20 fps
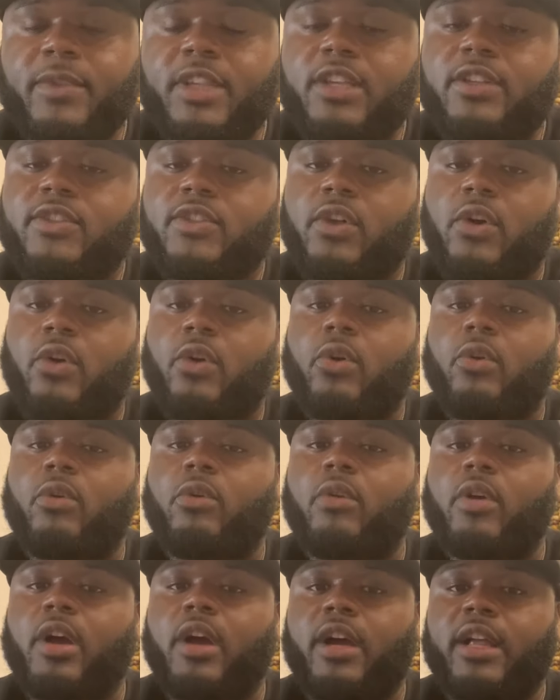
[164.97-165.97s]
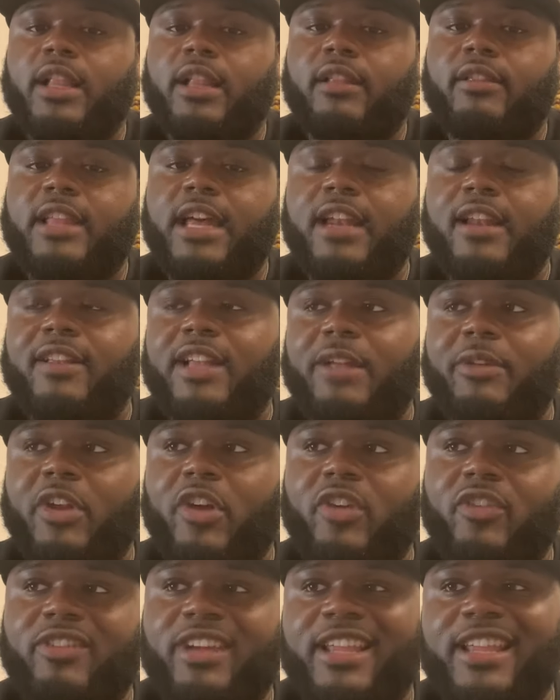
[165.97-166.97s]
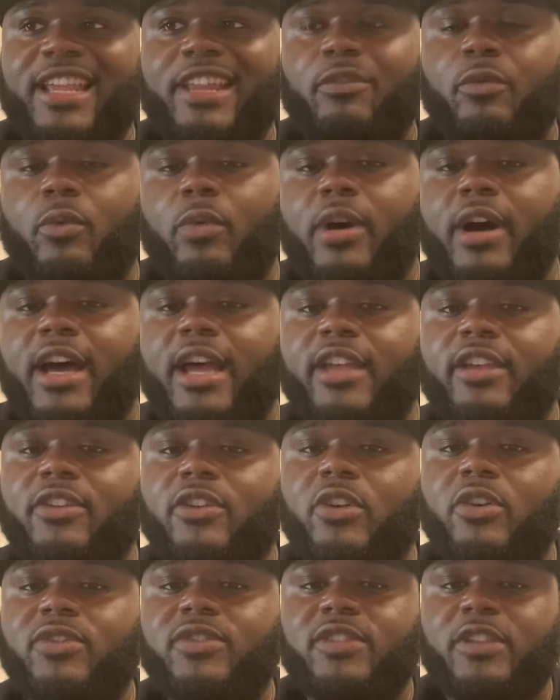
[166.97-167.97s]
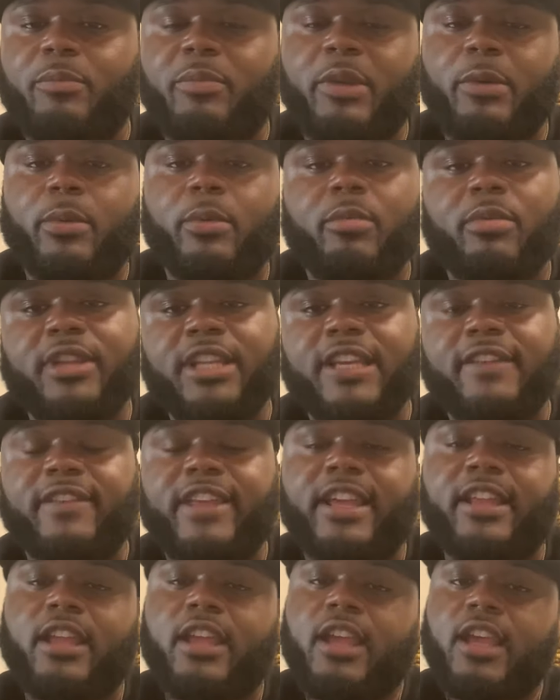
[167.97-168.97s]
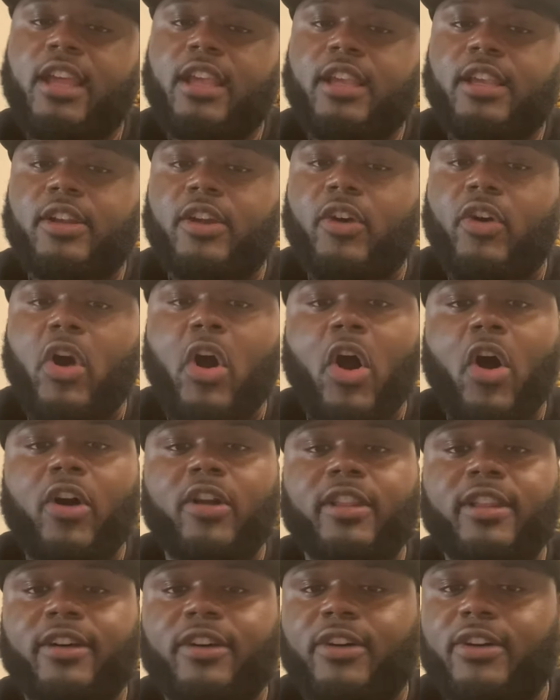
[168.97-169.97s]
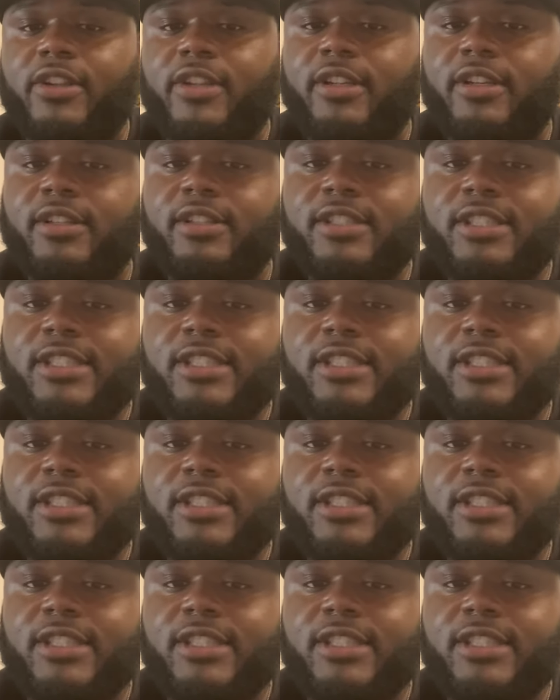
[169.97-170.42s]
So I get why some people believe that all the